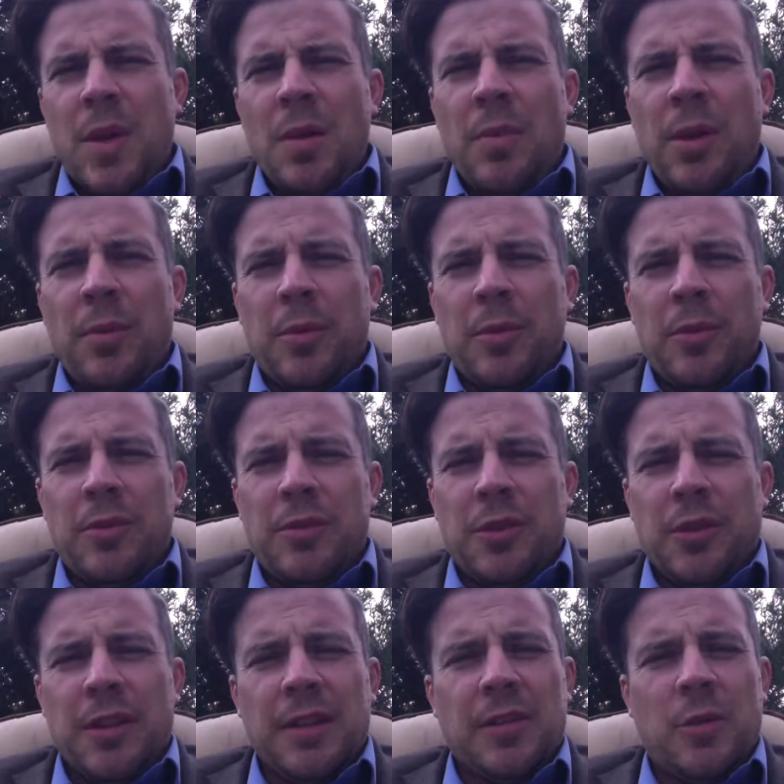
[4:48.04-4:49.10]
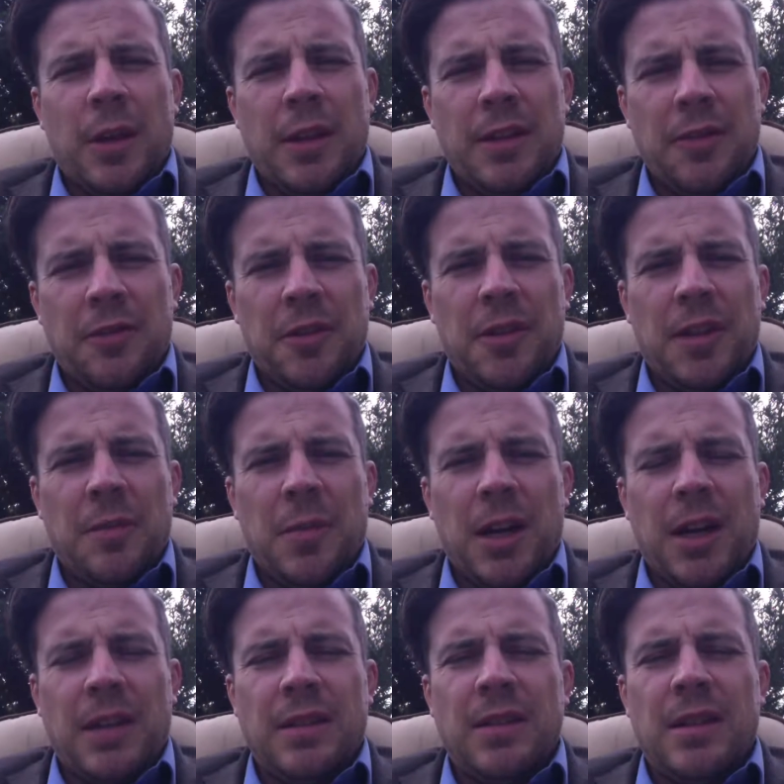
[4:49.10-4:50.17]
people whose journey is quite different than
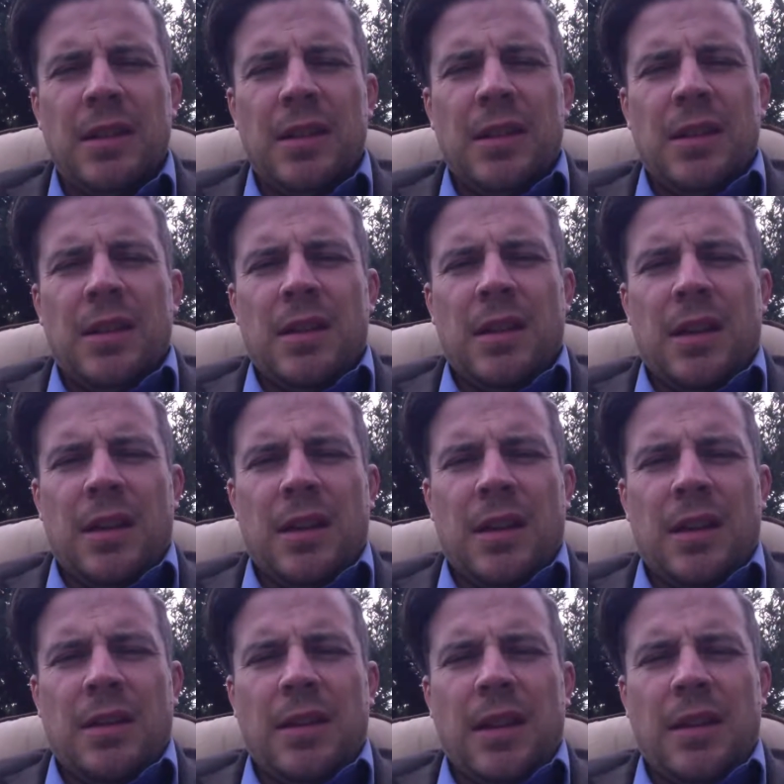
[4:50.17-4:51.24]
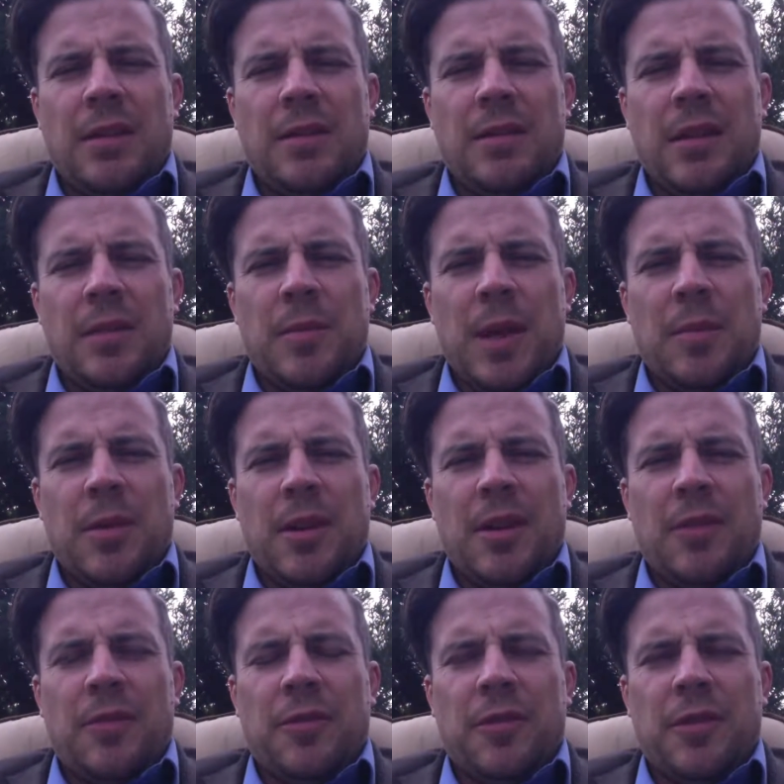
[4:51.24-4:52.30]
mine, and yet it may be
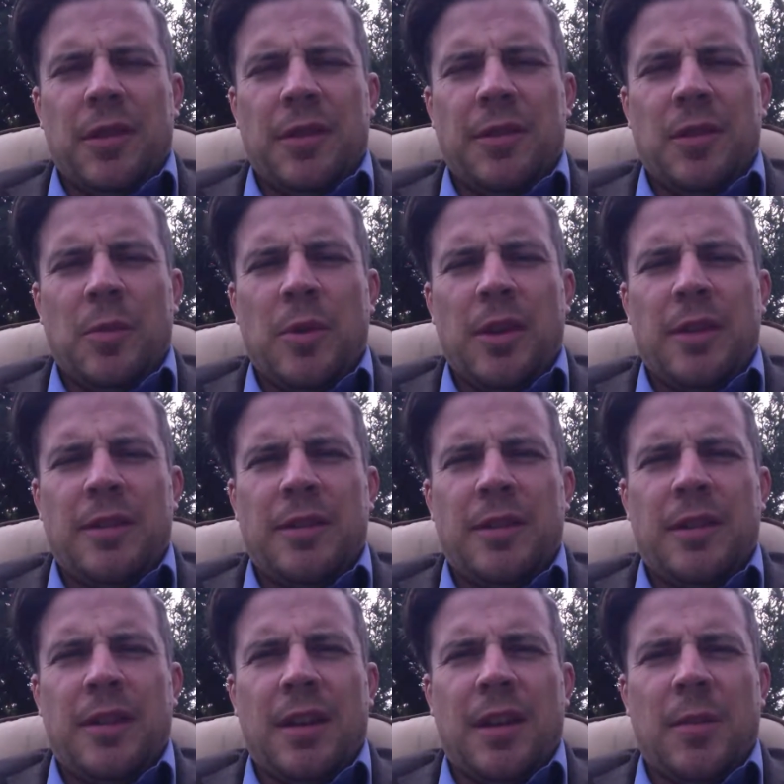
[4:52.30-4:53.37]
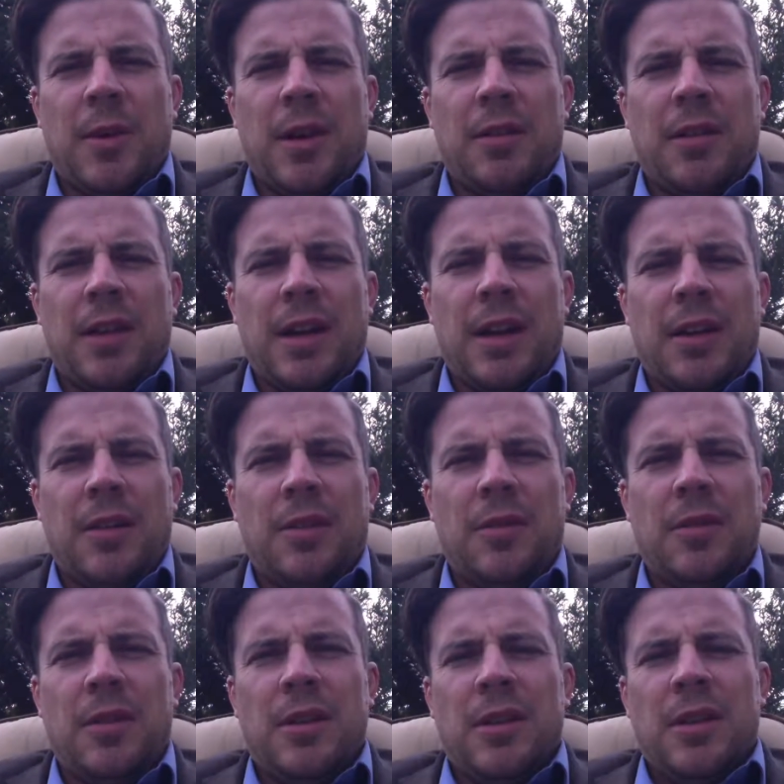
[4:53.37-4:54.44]
helpful in some ways to think about how